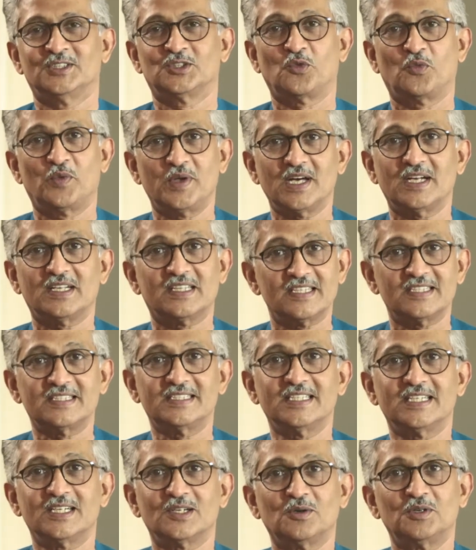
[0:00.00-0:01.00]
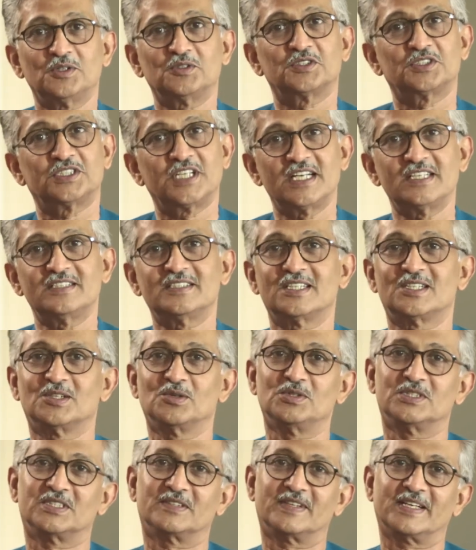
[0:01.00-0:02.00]
So we are this year going to change the
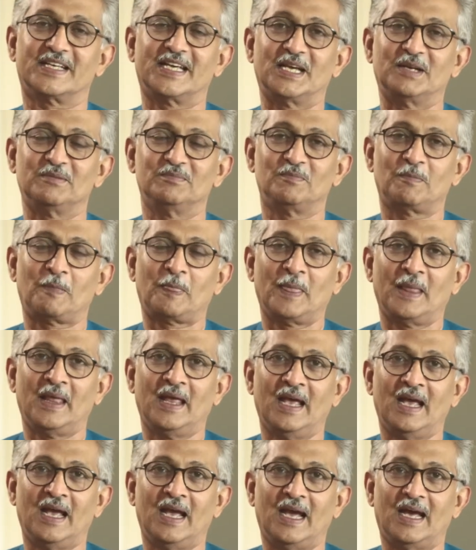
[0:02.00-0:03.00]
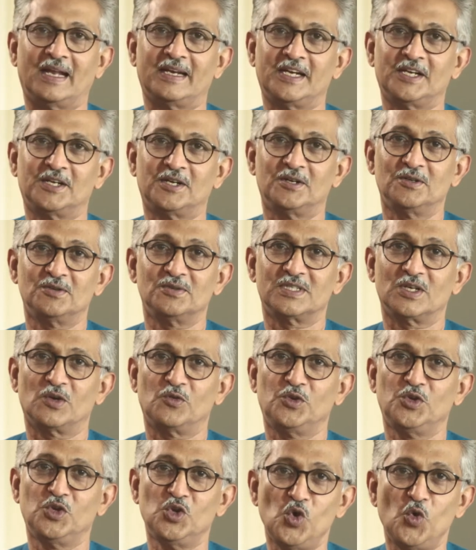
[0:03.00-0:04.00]
rules of the game and introduce a
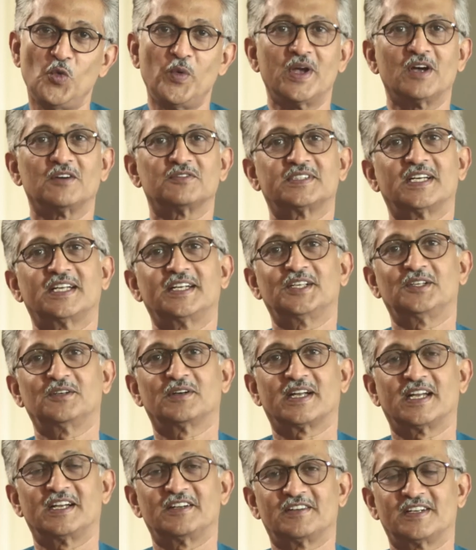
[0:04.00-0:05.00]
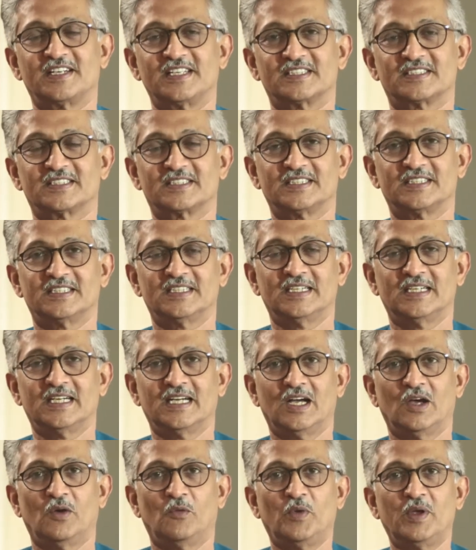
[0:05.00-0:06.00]
new way of sending your entries.
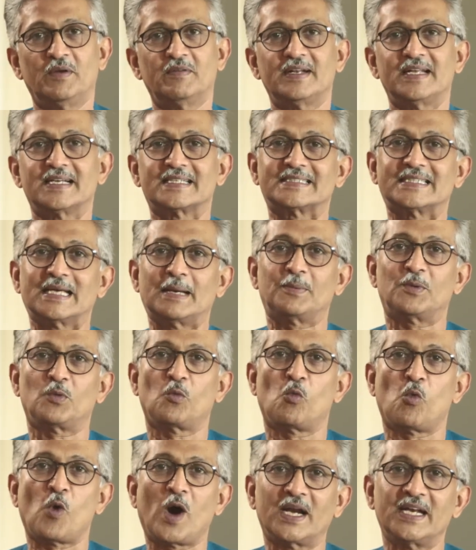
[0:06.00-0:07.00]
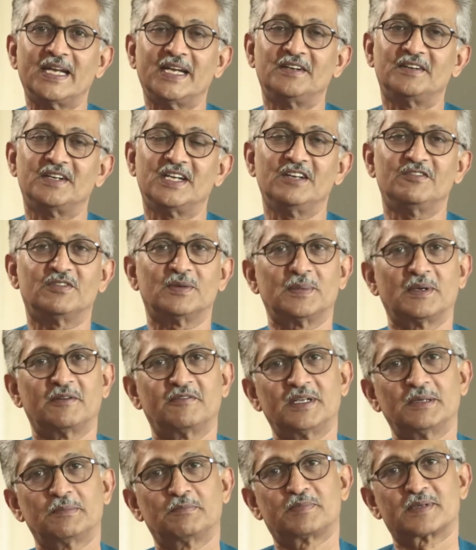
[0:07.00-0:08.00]
We will accept one entry from
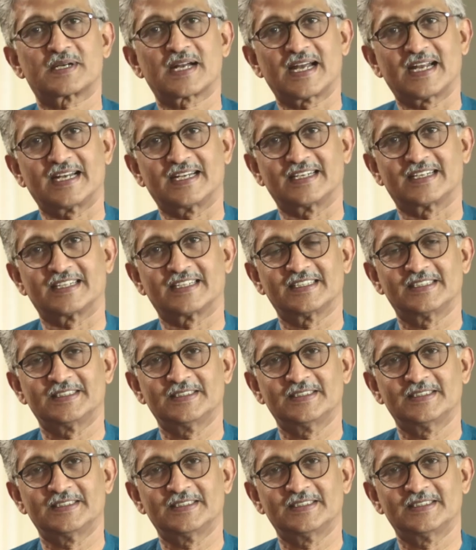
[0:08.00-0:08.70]
every brand.